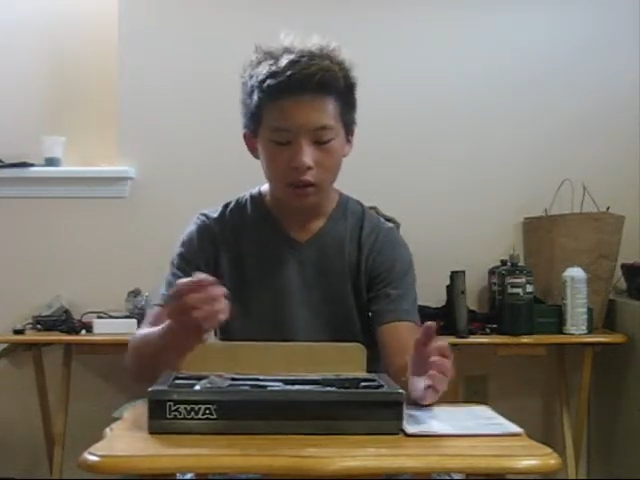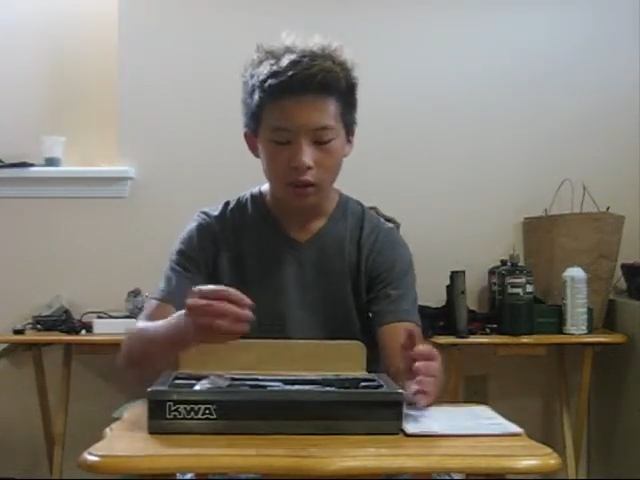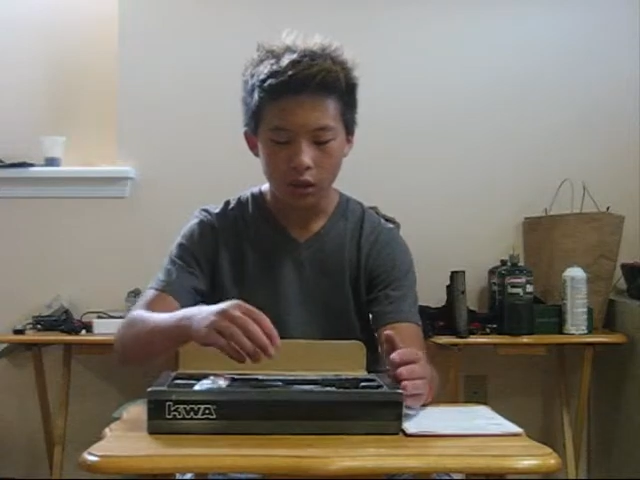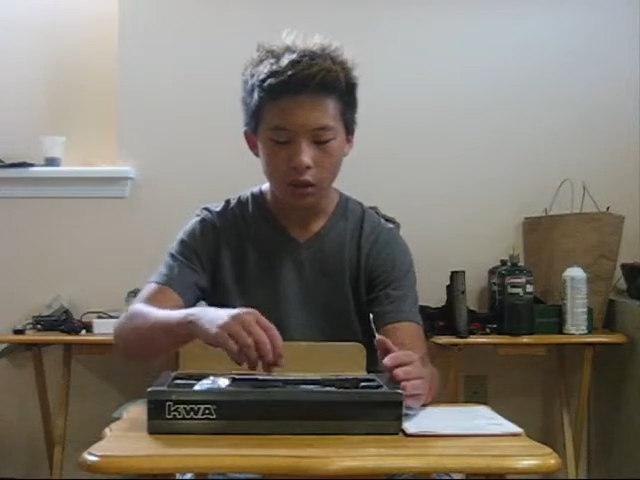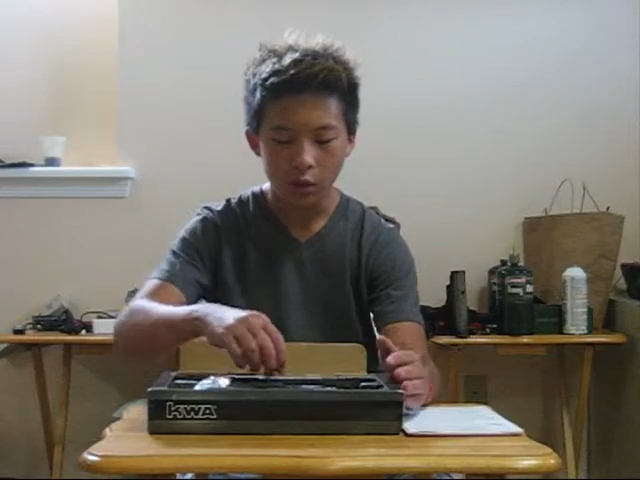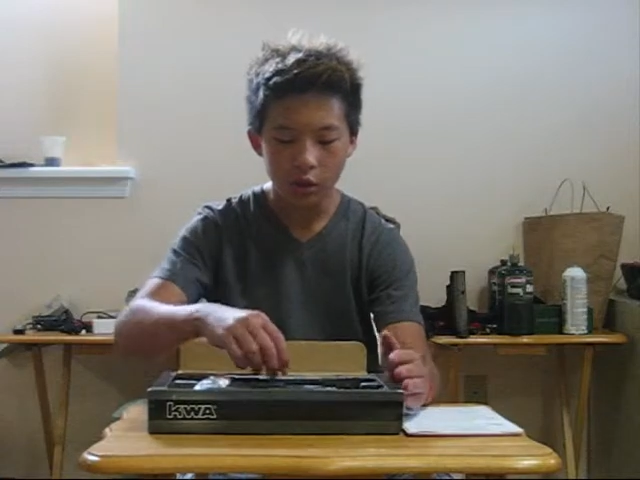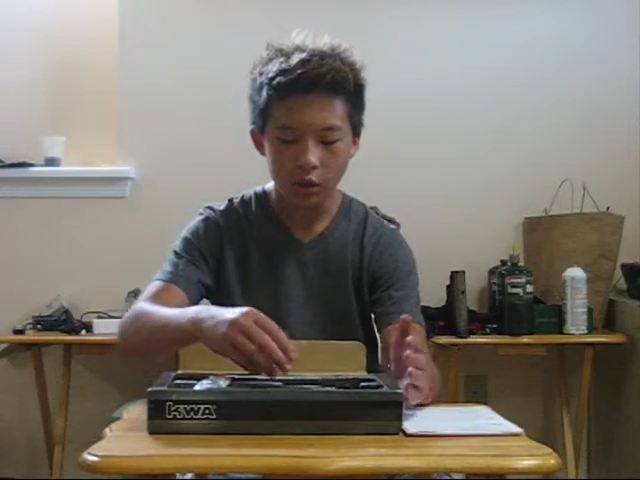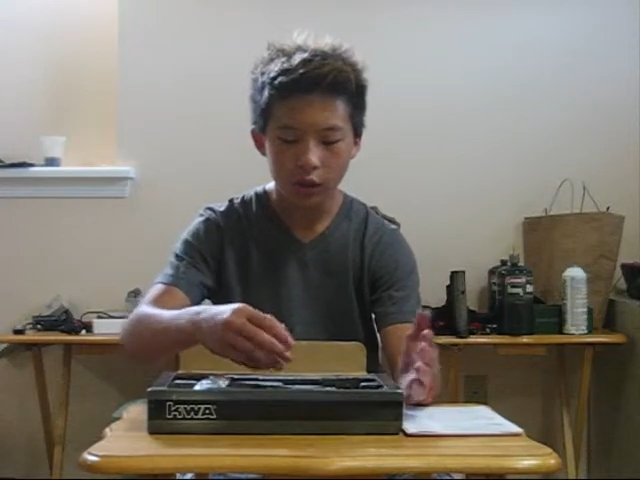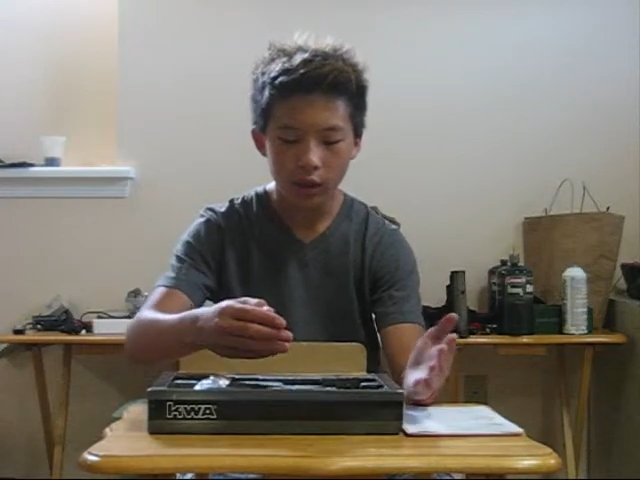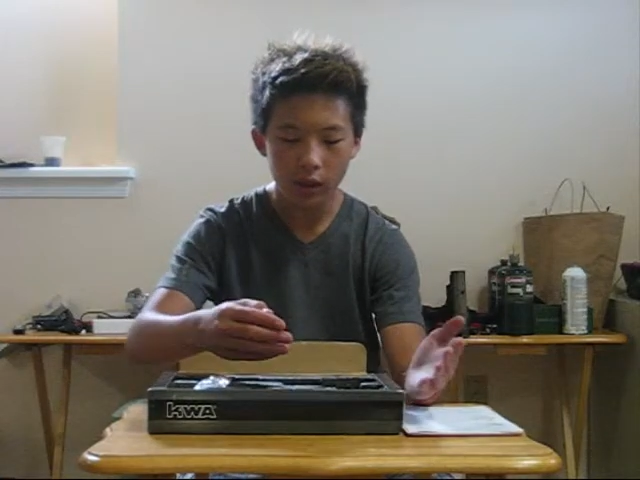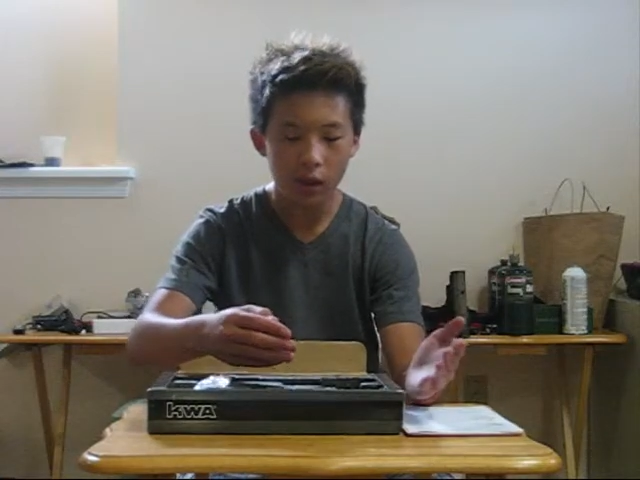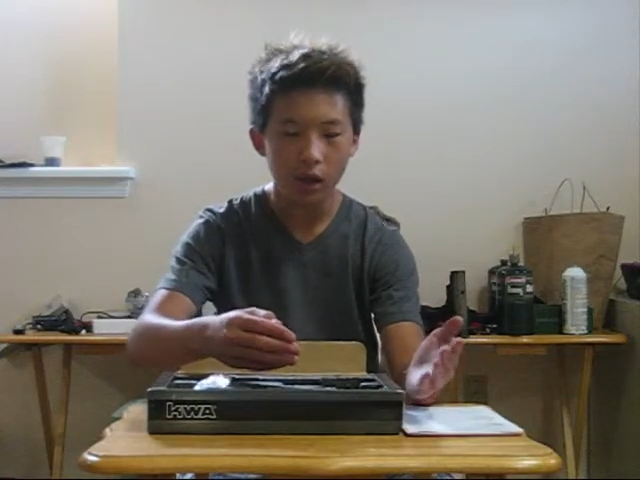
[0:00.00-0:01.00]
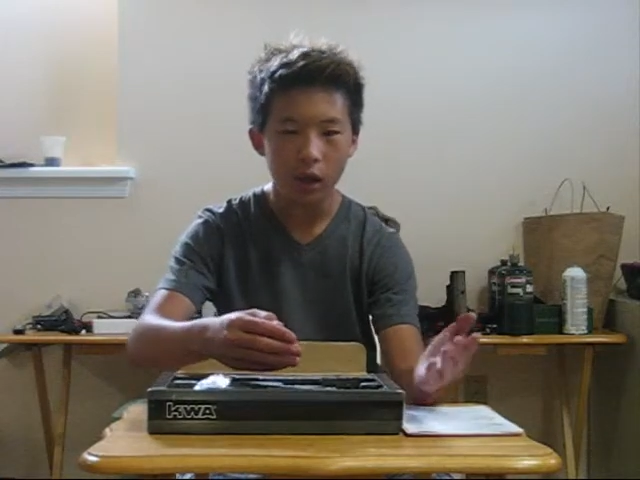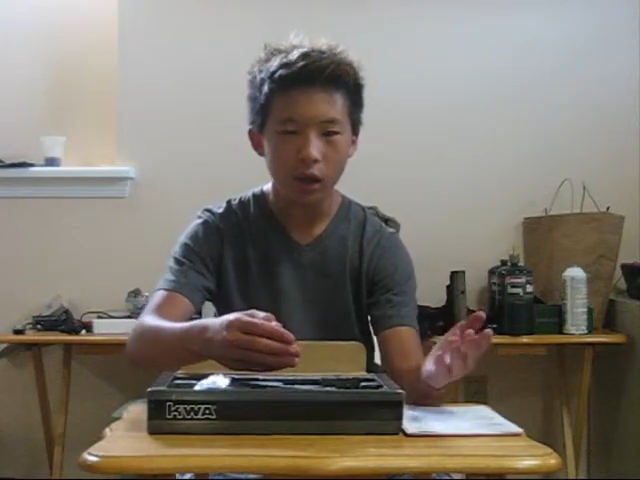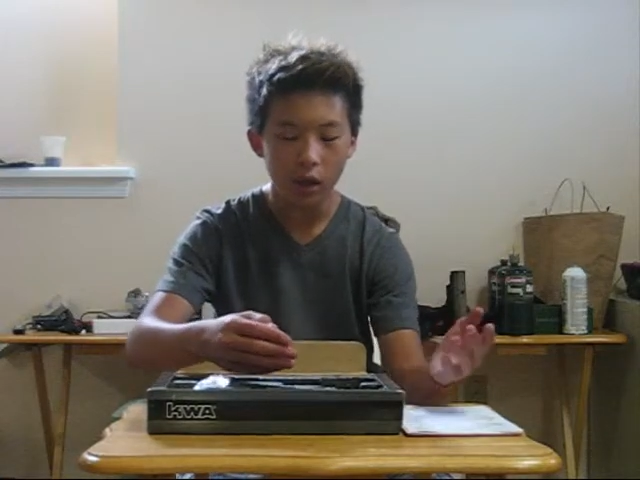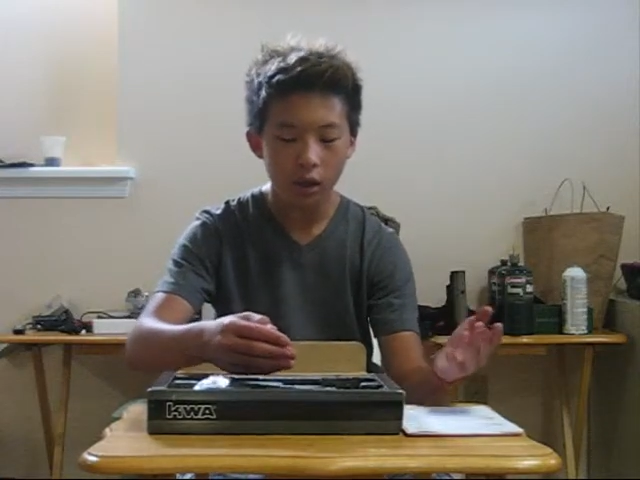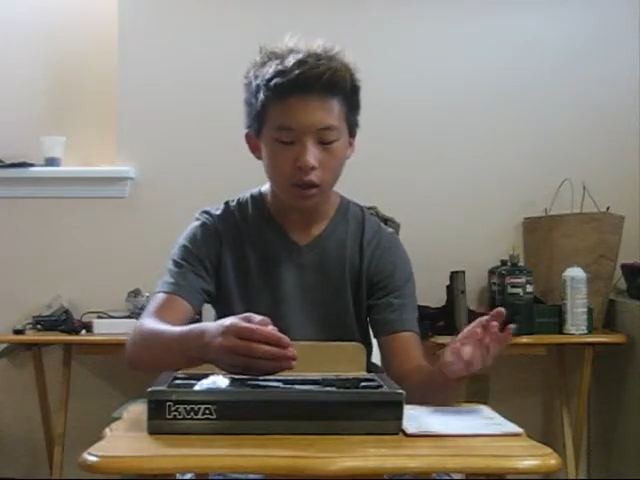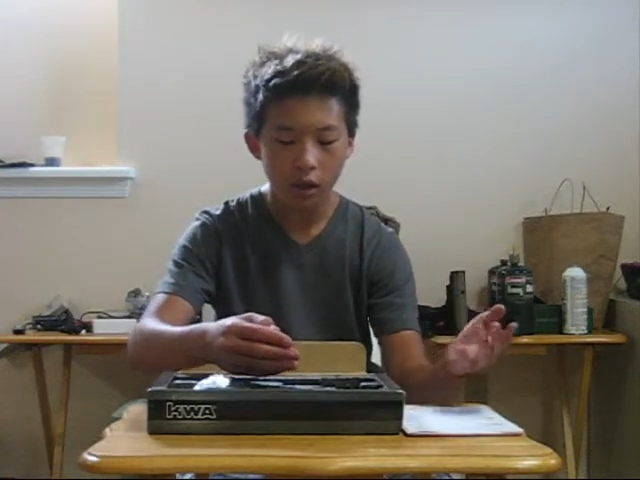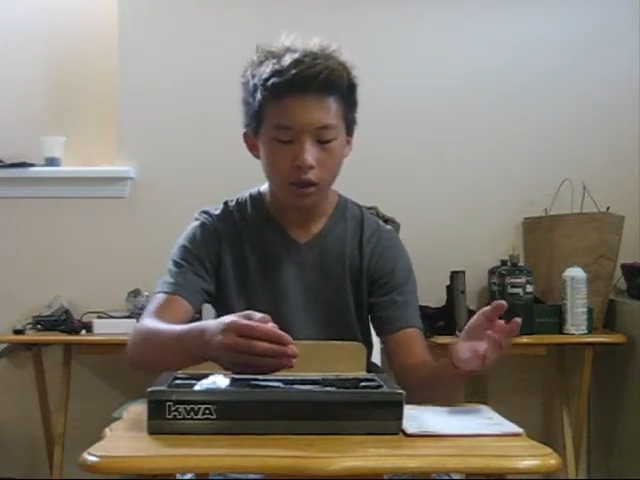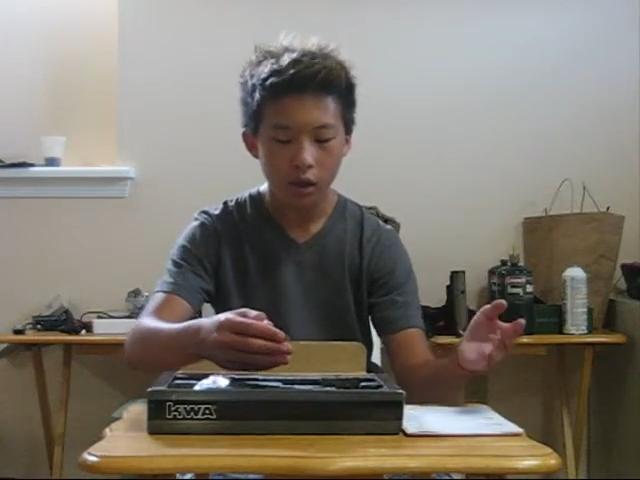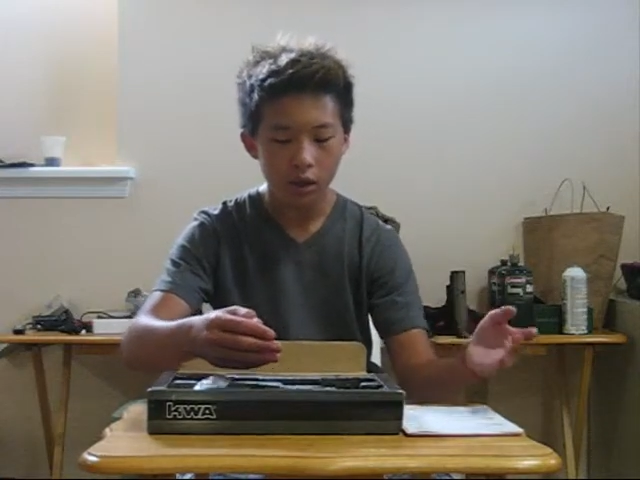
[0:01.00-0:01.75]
So when you get the gun,